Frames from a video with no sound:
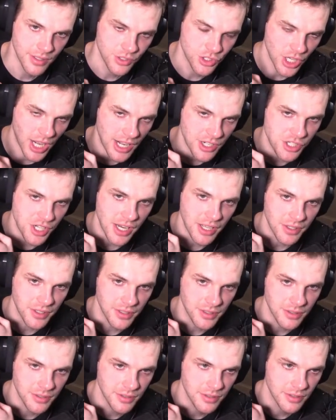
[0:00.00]
Josh
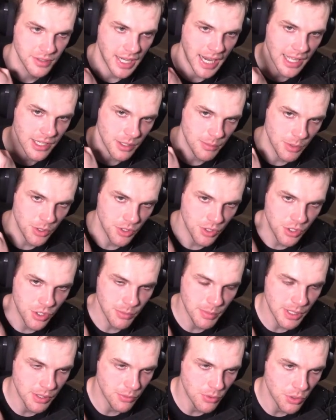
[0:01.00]
Allen, Kyler Murray
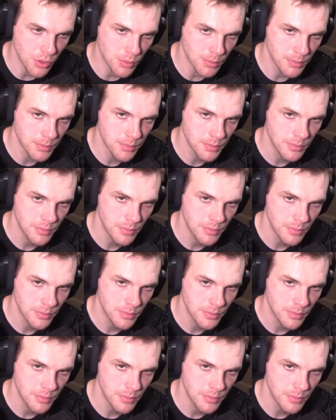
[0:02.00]
QB room,